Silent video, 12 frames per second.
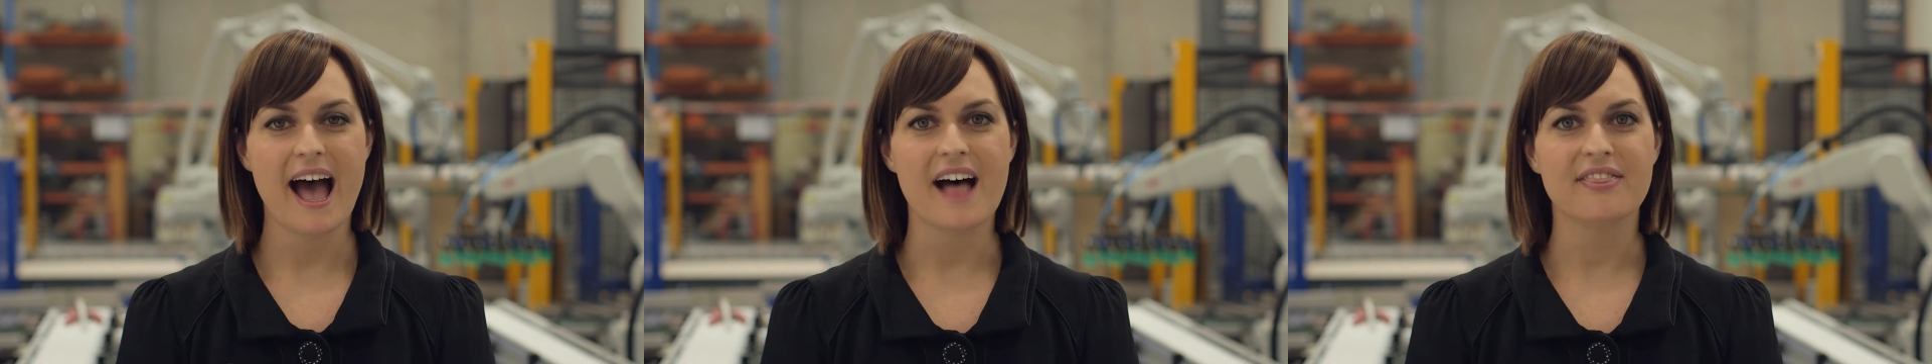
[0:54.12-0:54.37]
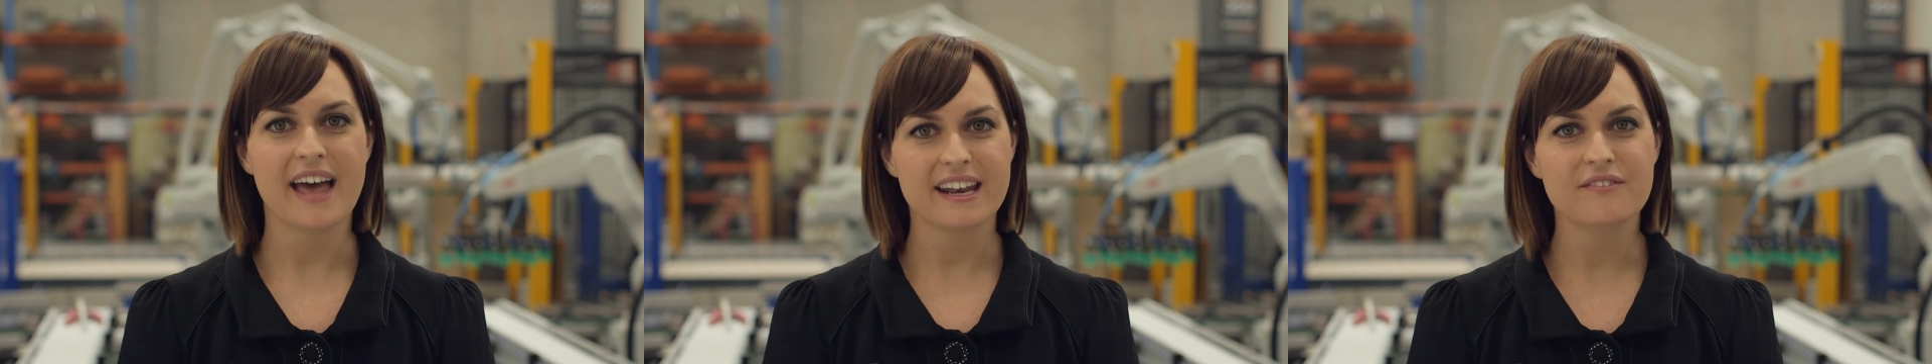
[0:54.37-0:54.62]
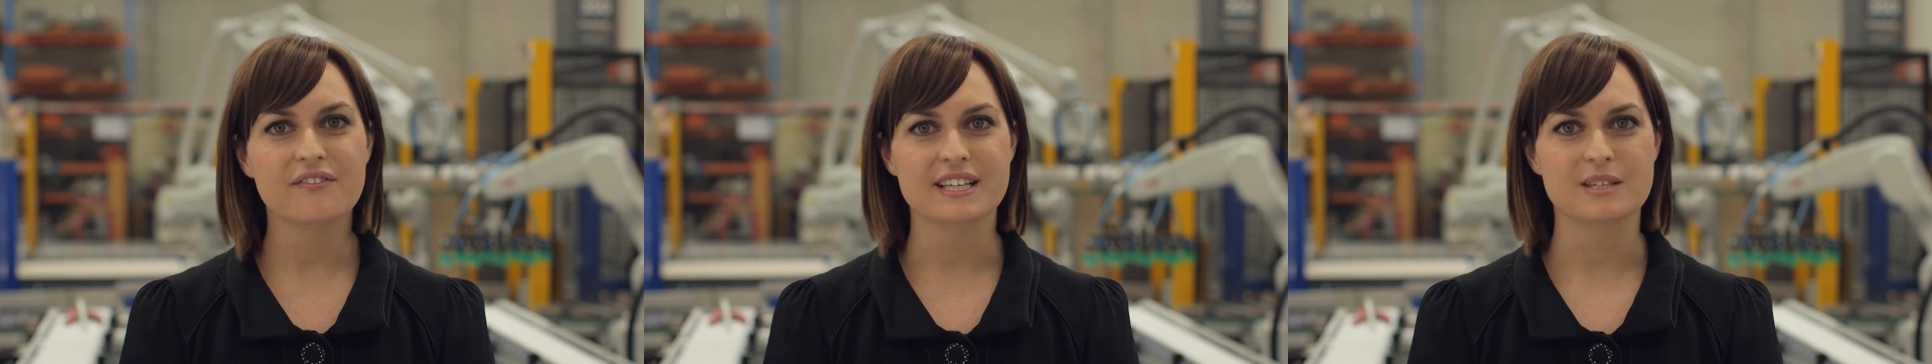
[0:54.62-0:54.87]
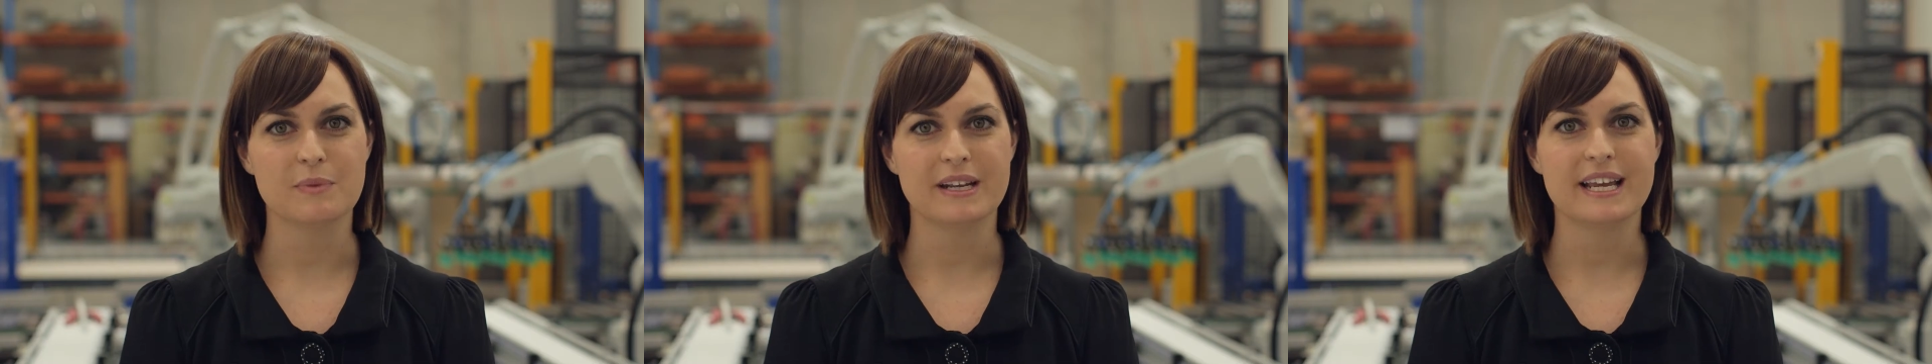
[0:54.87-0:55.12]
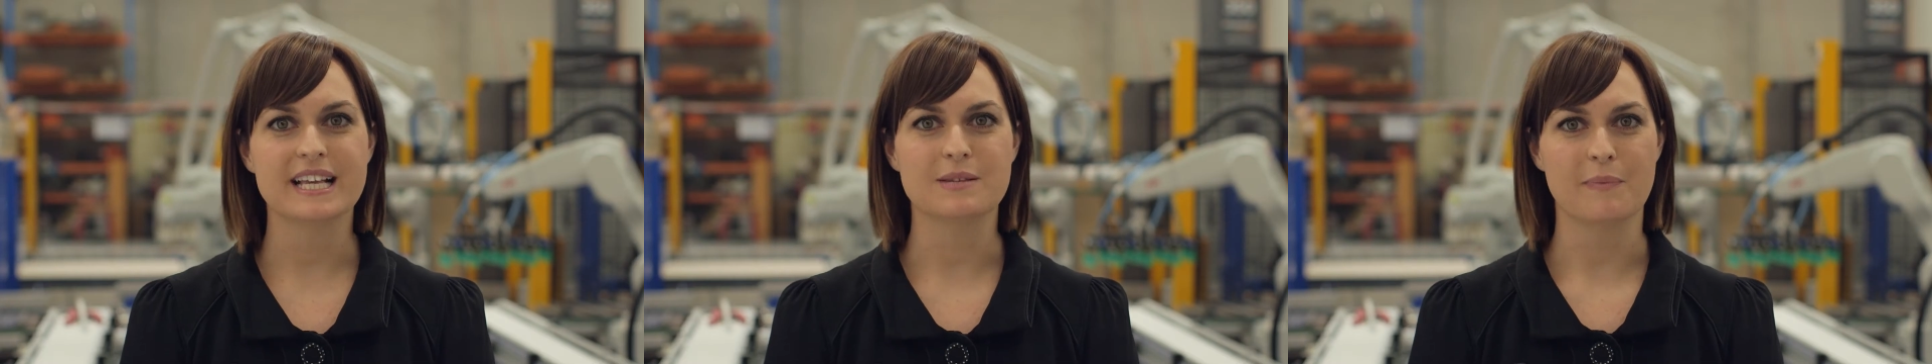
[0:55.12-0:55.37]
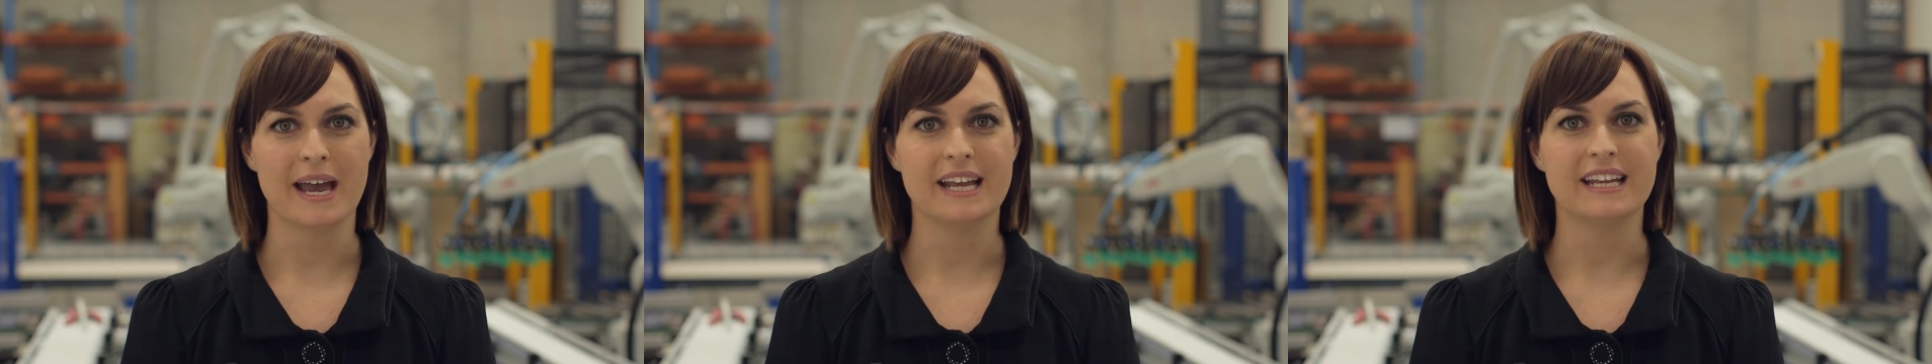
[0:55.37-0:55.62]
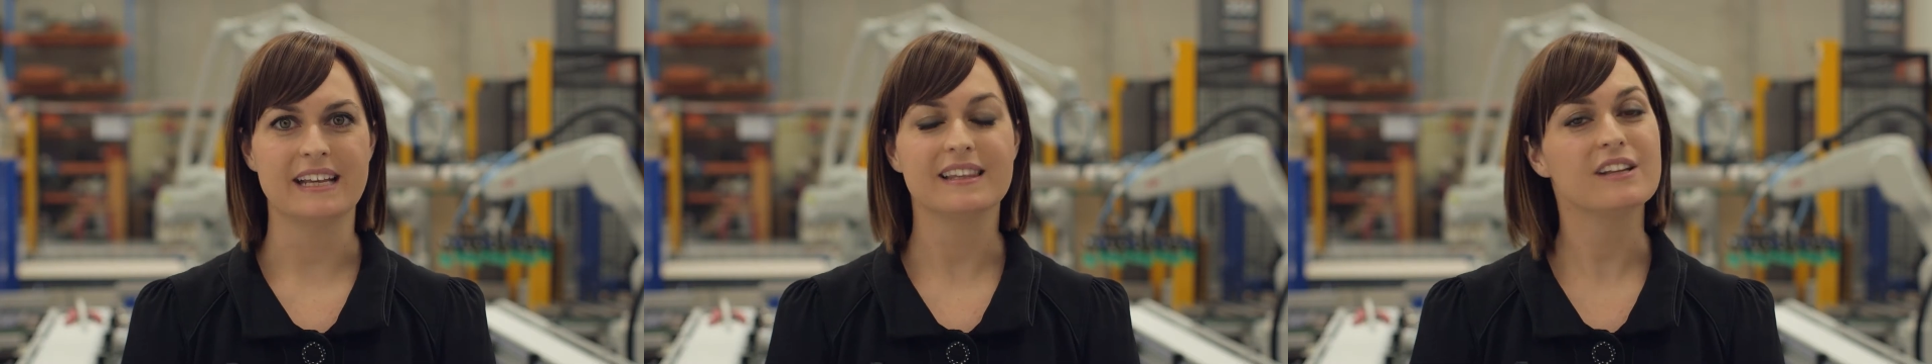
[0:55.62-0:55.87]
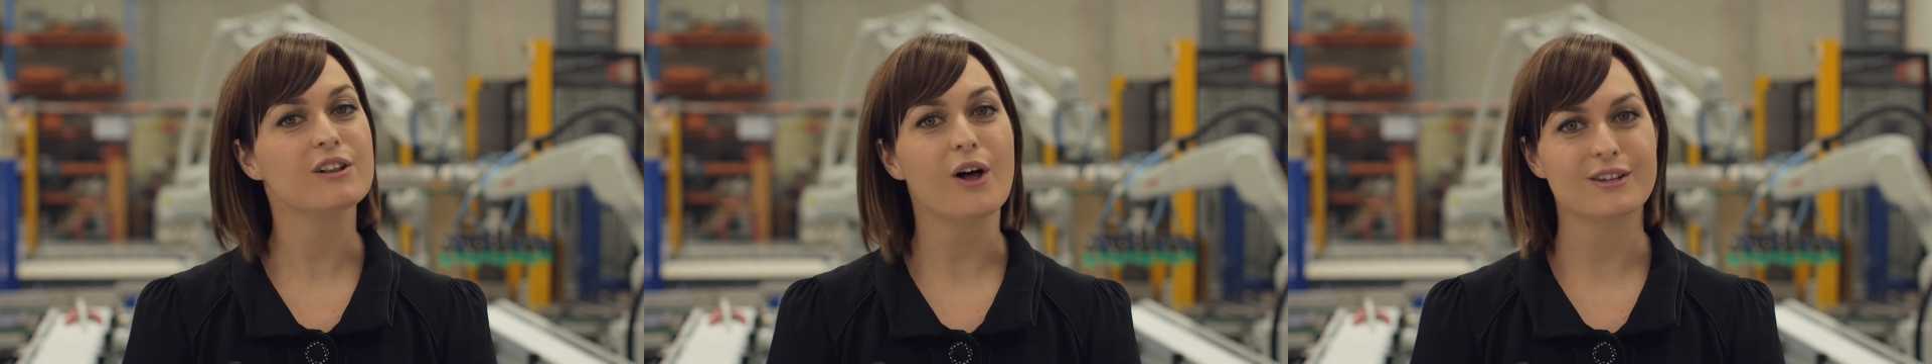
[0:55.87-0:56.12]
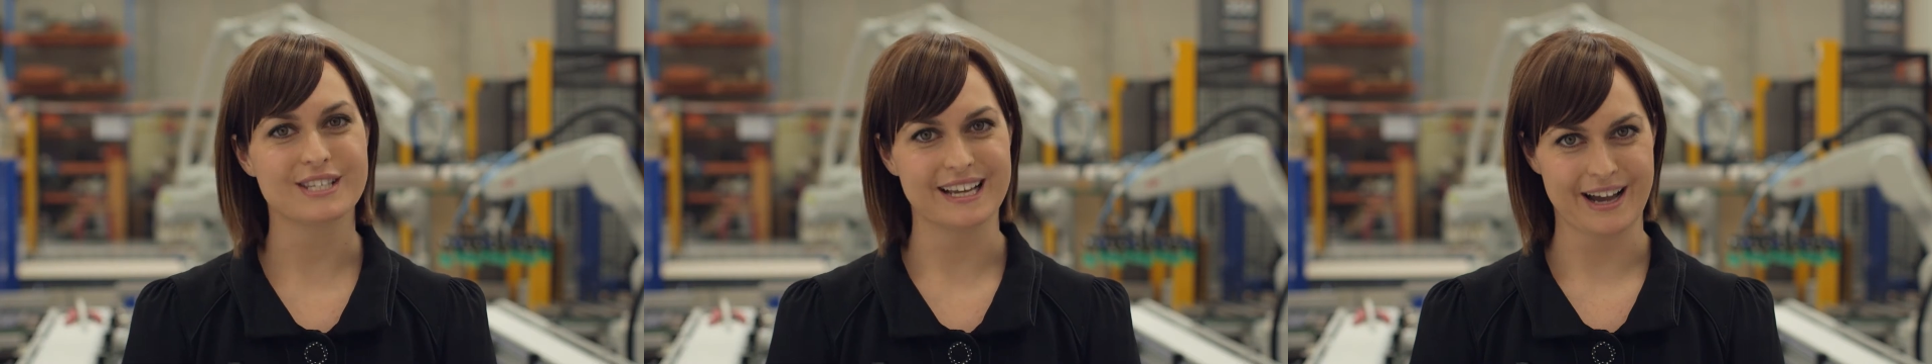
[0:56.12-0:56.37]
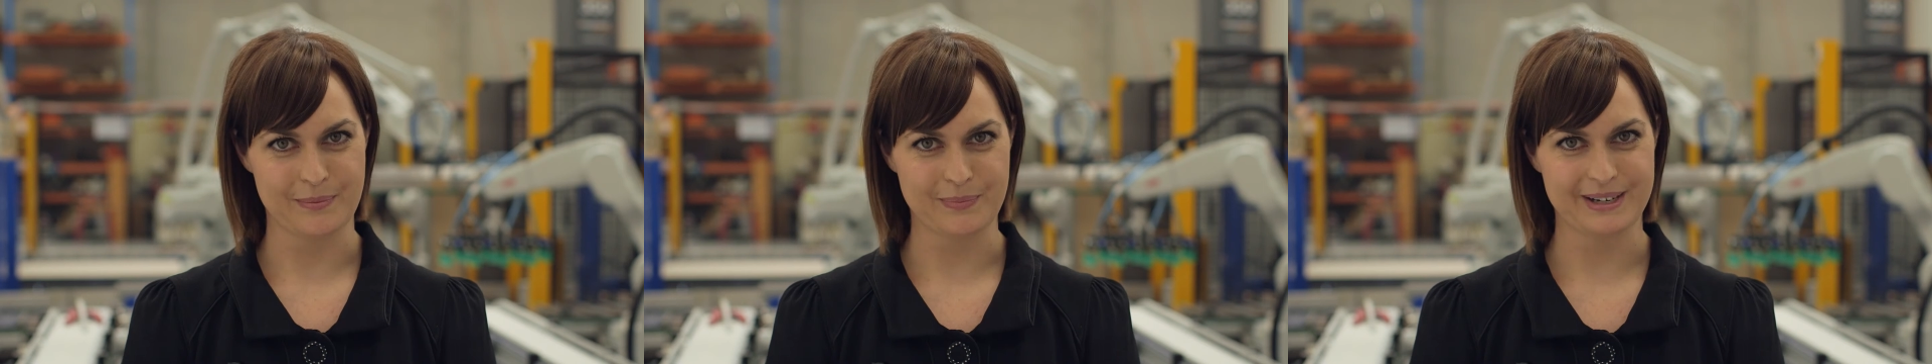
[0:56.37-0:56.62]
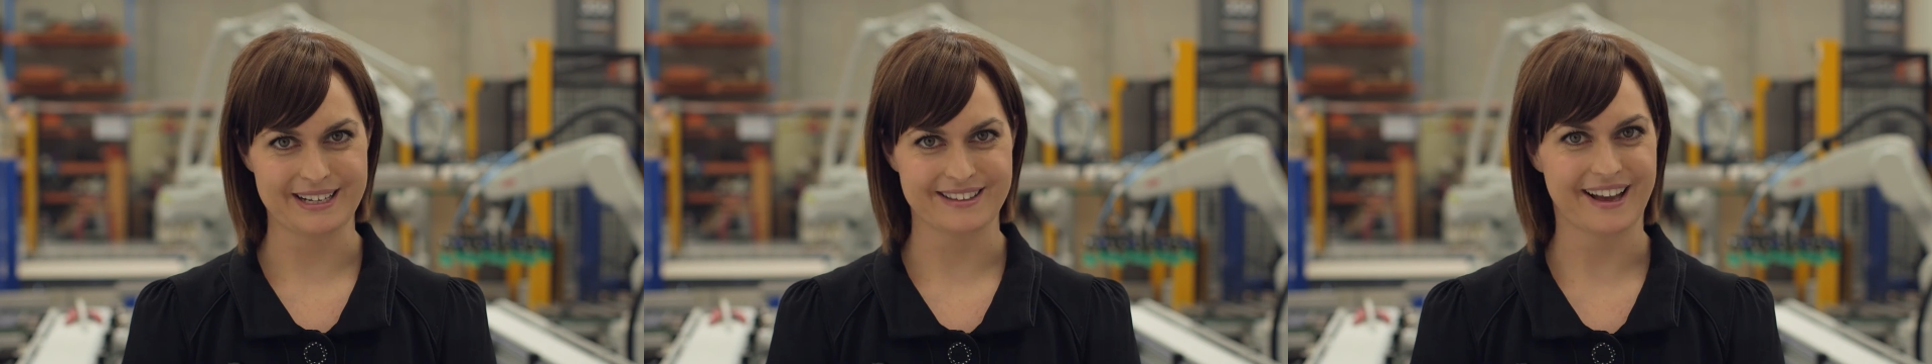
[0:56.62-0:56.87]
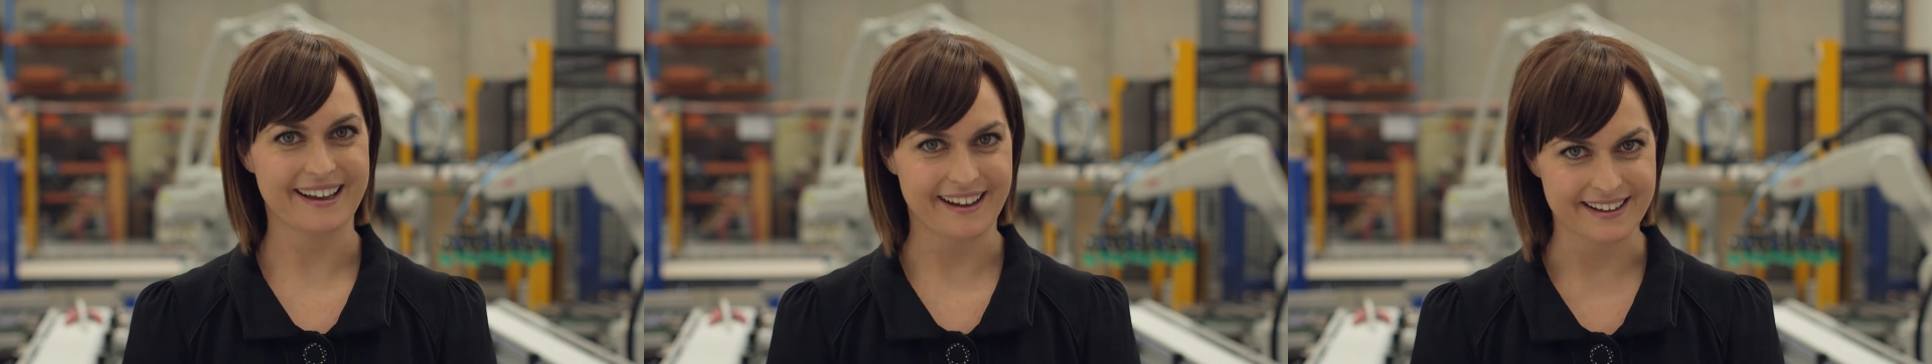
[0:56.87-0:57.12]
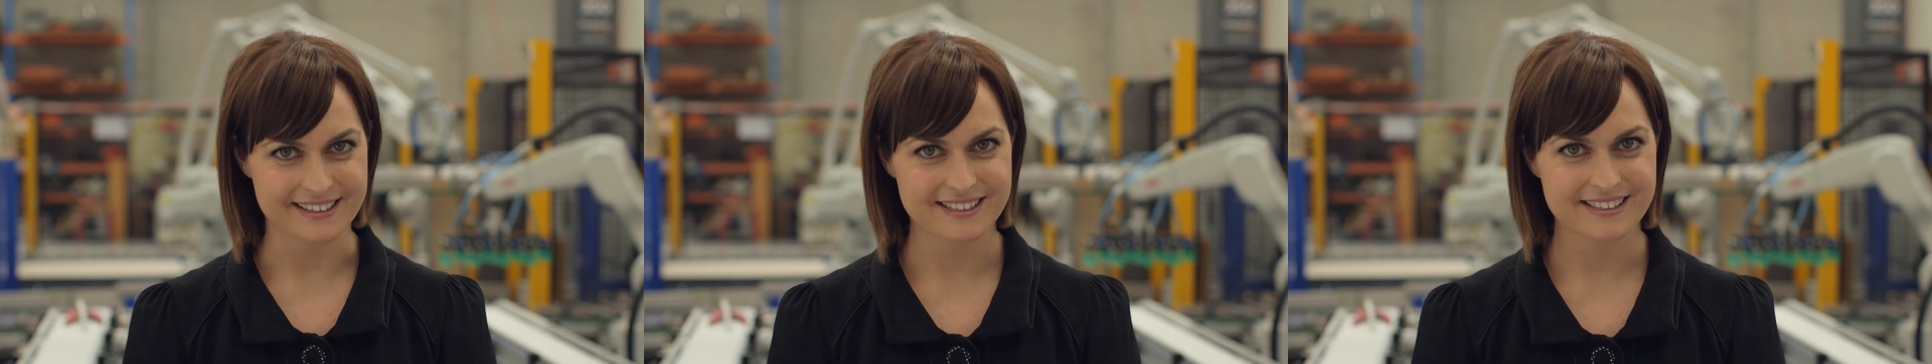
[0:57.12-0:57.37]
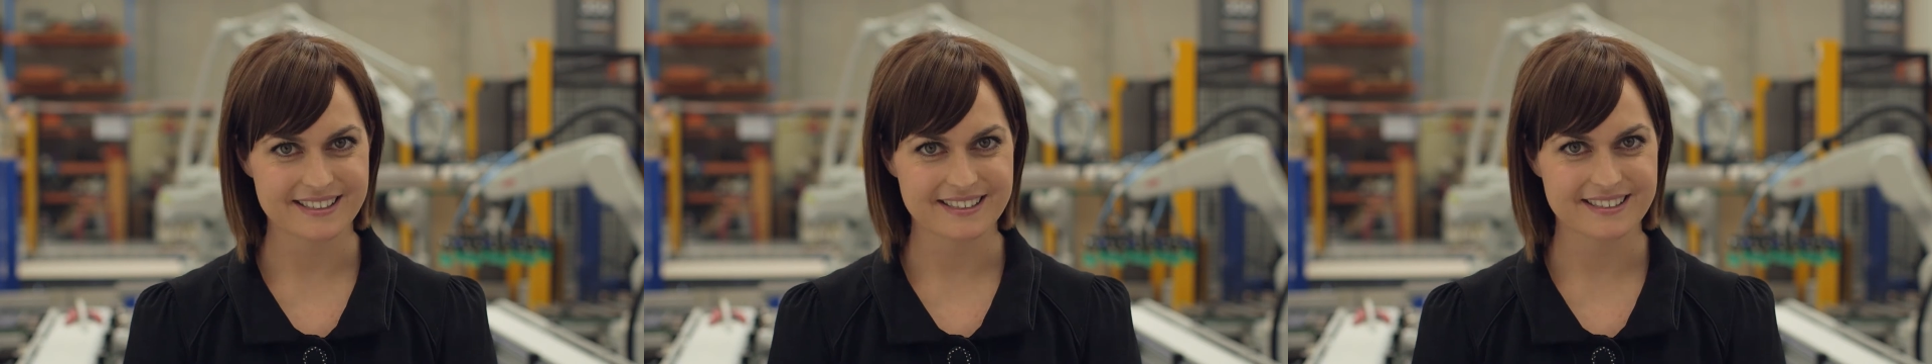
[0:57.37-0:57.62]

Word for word: and that investment is made in little Aussie companies like us